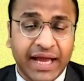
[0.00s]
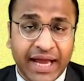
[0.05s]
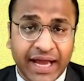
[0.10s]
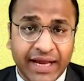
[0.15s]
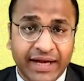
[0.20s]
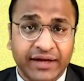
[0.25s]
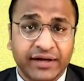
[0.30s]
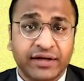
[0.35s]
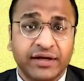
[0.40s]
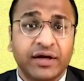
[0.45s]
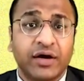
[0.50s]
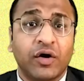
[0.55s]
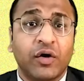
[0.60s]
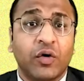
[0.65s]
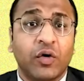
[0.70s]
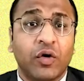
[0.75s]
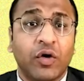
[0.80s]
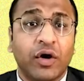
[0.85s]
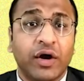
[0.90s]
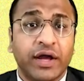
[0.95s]
and
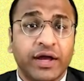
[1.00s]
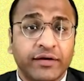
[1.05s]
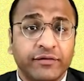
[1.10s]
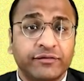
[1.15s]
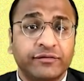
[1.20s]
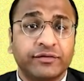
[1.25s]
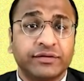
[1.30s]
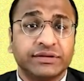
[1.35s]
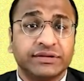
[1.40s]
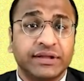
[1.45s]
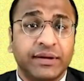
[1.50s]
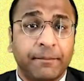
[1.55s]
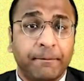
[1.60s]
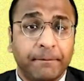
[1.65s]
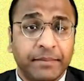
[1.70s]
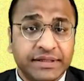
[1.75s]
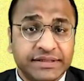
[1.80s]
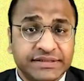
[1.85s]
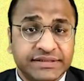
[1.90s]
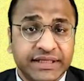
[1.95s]
if the
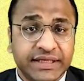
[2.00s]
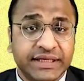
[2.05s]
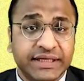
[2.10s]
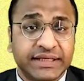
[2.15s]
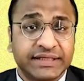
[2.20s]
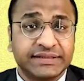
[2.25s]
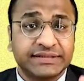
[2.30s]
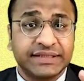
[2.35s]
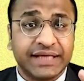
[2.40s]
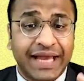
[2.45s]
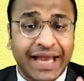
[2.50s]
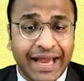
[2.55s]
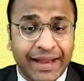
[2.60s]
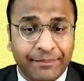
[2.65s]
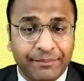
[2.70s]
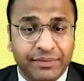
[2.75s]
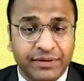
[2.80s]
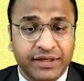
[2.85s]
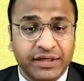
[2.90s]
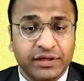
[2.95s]
mistake is
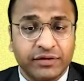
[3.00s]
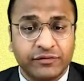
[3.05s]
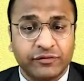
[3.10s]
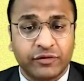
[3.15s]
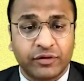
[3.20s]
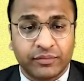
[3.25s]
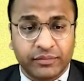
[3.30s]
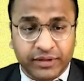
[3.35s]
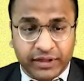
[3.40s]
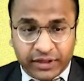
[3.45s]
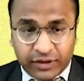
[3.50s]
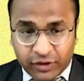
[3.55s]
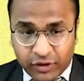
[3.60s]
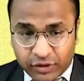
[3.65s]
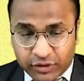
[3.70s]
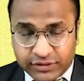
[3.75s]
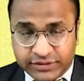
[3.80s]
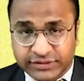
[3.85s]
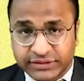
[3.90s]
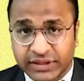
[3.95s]
apparent from
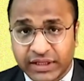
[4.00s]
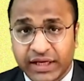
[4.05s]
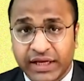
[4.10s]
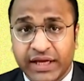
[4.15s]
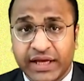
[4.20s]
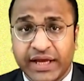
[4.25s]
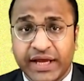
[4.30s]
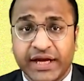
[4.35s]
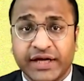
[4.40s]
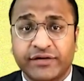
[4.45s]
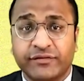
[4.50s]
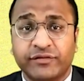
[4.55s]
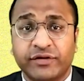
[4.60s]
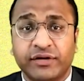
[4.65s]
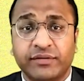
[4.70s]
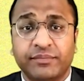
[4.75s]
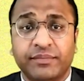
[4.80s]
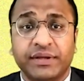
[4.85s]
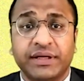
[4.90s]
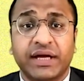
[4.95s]
records, it
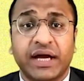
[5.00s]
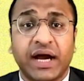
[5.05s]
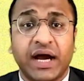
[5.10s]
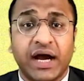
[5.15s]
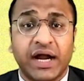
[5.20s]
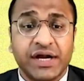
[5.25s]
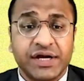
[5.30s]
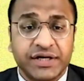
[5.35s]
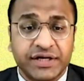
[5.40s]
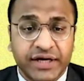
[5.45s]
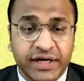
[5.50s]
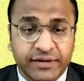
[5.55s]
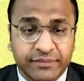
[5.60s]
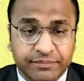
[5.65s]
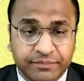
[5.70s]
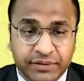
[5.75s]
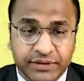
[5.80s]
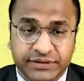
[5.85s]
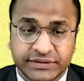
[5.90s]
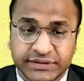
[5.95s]
will be
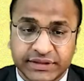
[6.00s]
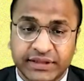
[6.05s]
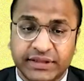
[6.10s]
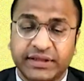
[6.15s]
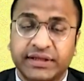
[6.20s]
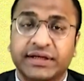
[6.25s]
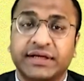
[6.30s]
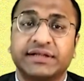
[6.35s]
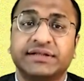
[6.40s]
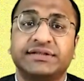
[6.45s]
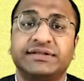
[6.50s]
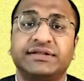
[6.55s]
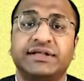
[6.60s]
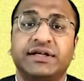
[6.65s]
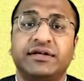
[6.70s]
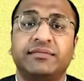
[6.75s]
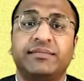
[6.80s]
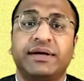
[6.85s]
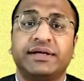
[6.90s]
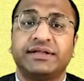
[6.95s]
100%
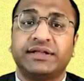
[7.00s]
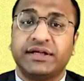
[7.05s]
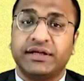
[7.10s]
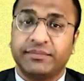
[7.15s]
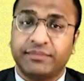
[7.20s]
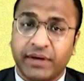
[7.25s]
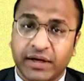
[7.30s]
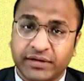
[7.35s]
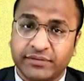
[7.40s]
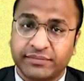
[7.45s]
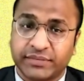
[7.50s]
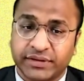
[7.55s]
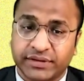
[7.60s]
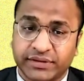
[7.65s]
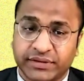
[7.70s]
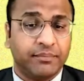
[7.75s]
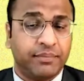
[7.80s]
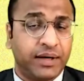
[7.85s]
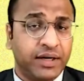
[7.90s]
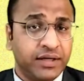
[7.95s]
considered by the department.
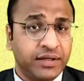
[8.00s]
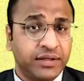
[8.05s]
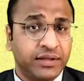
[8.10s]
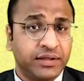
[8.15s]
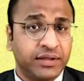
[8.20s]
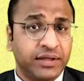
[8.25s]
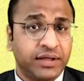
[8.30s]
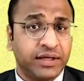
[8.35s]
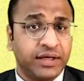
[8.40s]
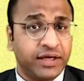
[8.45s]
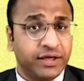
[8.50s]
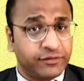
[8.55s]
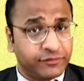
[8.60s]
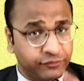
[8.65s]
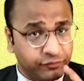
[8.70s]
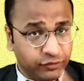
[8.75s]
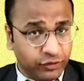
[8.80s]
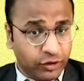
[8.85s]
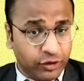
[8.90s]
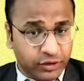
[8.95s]
But
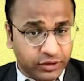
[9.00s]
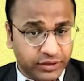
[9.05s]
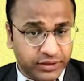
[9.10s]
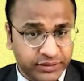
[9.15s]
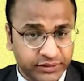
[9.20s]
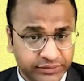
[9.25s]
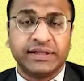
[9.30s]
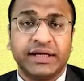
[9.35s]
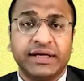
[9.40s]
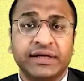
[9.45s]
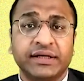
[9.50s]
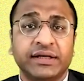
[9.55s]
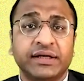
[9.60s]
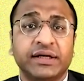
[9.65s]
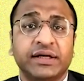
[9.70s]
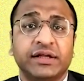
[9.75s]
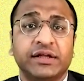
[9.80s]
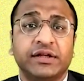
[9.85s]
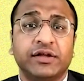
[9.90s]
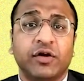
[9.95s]
if not, then
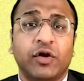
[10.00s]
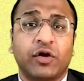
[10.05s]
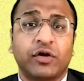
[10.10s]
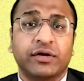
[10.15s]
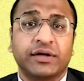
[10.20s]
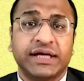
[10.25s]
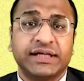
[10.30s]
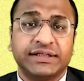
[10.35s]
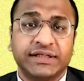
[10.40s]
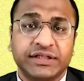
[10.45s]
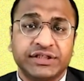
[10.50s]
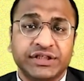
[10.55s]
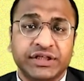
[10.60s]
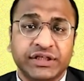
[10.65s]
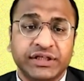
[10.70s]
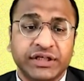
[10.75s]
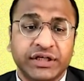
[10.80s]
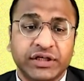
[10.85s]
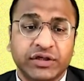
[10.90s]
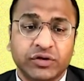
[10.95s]
the
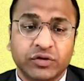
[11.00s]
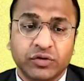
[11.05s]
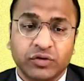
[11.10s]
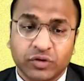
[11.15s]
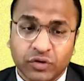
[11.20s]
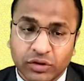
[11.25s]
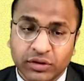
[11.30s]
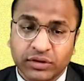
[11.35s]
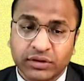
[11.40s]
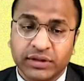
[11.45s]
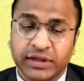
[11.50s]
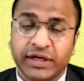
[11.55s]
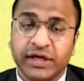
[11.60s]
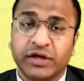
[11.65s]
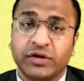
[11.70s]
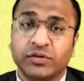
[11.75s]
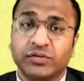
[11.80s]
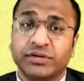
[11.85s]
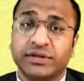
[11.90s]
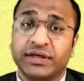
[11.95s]
organization need to look
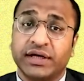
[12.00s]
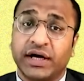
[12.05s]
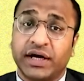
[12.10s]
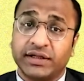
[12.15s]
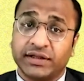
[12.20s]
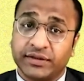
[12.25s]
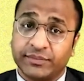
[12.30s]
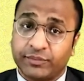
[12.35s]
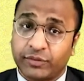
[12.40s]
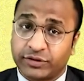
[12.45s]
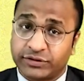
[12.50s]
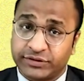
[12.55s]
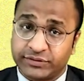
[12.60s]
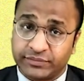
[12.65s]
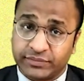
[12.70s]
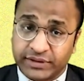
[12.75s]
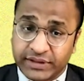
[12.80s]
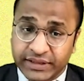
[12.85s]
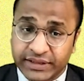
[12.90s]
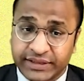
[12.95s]
into the other
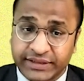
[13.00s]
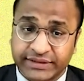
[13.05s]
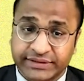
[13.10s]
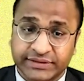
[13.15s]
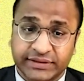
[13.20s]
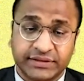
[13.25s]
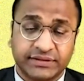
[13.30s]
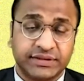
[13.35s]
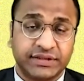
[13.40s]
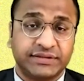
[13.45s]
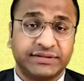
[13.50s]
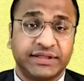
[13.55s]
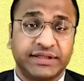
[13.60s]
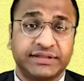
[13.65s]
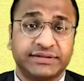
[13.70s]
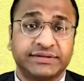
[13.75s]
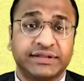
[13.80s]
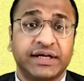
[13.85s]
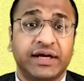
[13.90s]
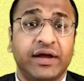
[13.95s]
possibilities such
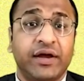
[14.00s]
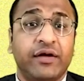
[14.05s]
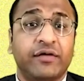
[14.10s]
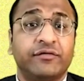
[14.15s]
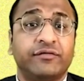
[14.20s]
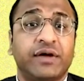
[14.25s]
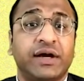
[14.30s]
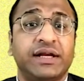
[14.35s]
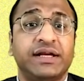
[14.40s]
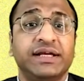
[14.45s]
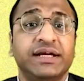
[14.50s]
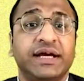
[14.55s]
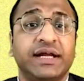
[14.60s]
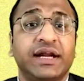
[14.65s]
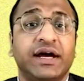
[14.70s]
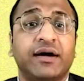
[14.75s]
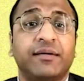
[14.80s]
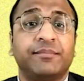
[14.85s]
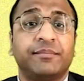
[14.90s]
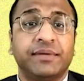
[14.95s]
as filing
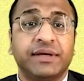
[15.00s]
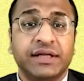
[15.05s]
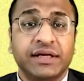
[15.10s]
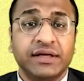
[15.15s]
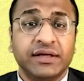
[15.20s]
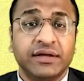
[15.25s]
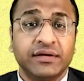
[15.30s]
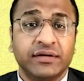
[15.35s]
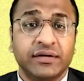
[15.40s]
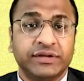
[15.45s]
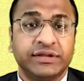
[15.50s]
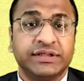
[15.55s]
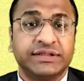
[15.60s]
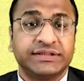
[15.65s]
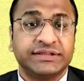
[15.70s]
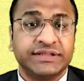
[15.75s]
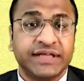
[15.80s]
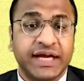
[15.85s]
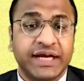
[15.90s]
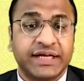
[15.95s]
an appeal with the
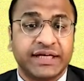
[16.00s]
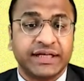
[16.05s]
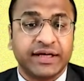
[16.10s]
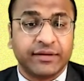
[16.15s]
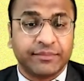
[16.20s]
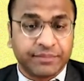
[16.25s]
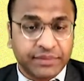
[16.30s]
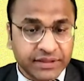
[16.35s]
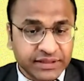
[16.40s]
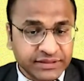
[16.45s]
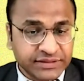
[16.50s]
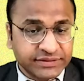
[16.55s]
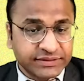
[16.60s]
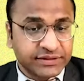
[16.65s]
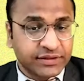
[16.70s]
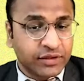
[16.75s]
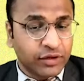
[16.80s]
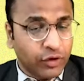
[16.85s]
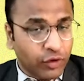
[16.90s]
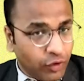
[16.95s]
CIT
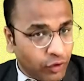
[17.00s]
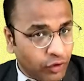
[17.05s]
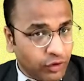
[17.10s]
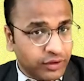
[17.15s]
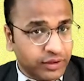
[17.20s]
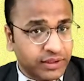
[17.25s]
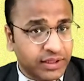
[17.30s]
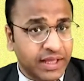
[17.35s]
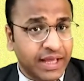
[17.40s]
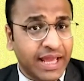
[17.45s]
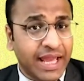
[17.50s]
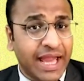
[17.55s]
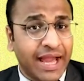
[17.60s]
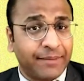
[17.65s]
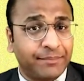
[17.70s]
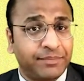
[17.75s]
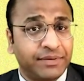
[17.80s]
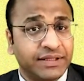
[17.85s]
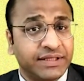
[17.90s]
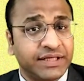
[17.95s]
appeals or
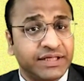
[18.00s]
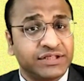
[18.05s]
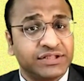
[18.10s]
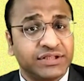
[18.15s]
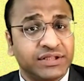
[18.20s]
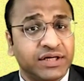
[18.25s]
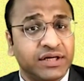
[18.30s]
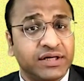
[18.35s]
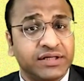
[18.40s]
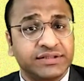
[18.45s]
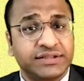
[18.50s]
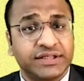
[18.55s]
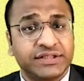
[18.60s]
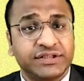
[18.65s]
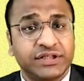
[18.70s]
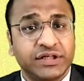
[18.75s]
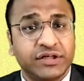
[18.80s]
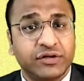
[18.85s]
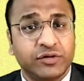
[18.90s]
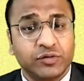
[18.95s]
application under
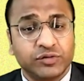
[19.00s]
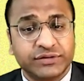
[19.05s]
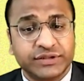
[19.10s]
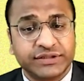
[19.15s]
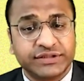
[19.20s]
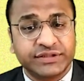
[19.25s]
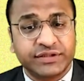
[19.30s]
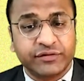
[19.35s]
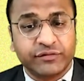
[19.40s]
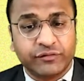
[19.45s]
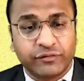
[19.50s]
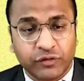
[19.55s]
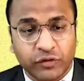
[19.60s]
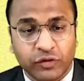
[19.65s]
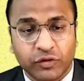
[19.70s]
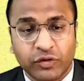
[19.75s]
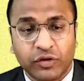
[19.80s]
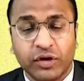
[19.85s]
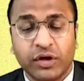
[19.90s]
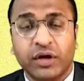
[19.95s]
section
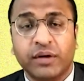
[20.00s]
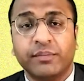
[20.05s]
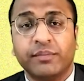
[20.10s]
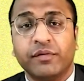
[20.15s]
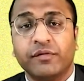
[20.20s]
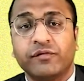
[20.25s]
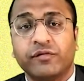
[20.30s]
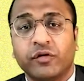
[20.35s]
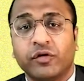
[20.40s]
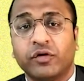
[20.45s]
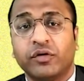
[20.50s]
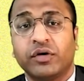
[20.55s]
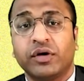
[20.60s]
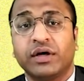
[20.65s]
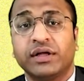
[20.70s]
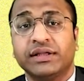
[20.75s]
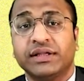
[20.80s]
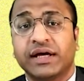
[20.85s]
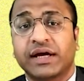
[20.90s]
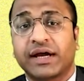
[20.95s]
264 before
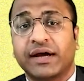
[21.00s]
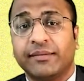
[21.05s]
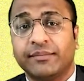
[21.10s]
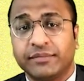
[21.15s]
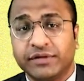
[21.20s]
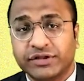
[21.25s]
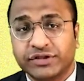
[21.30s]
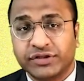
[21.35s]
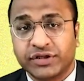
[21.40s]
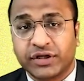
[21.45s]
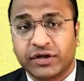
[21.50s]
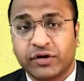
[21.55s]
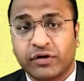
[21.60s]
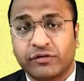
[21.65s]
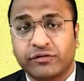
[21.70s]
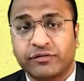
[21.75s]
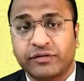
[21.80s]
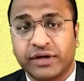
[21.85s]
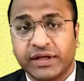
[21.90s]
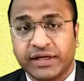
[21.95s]
the Commissioner
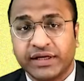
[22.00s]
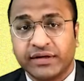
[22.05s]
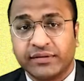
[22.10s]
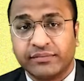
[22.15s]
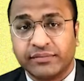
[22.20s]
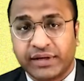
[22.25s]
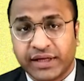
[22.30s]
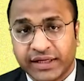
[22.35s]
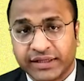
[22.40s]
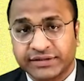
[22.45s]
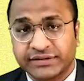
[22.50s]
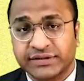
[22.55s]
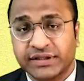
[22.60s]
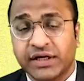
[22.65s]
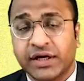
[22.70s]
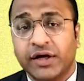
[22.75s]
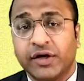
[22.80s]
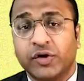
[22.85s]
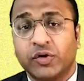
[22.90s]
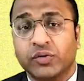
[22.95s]
of Income Tax
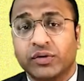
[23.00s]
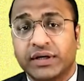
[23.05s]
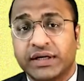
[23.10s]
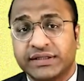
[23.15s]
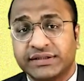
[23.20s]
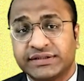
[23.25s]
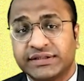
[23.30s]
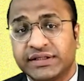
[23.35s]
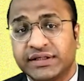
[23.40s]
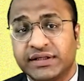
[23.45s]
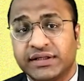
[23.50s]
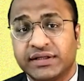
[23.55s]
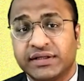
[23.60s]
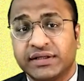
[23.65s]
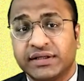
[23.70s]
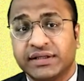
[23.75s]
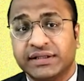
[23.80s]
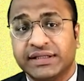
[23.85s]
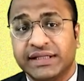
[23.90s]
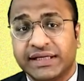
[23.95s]
to consider
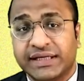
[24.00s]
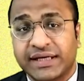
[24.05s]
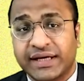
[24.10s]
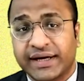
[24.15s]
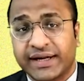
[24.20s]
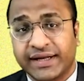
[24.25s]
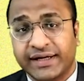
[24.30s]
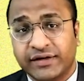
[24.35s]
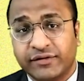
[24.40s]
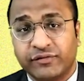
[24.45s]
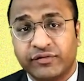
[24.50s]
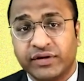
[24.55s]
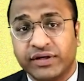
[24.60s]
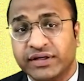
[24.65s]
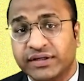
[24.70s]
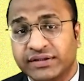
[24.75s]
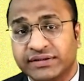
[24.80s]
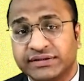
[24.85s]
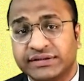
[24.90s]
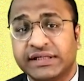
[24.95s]
the correct
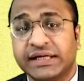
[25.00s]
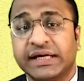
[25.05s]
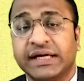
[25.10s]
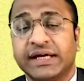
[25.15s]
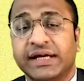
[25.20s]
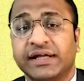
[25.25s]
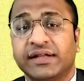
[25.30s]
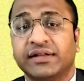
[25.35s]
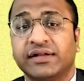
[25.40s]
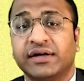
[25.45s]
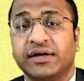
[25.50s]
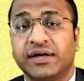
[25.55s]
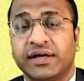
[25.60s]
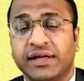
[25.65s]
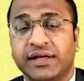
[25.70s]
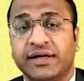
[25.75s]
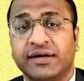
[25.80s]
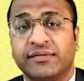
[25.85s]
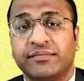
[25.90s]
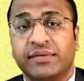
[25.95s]
figures in the
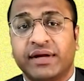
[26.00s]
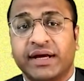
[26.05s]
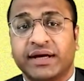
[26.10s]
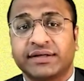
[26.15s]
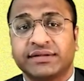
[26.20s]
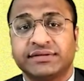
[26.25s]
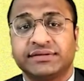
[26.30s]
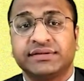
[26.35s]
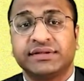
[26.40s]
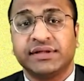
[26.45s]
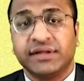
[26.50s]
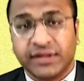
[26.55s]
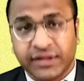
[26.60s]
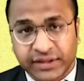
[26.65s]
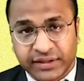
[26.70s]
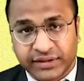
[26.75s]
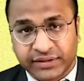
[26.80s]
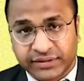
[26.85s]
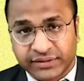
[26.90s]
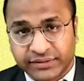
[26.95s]
income tax return.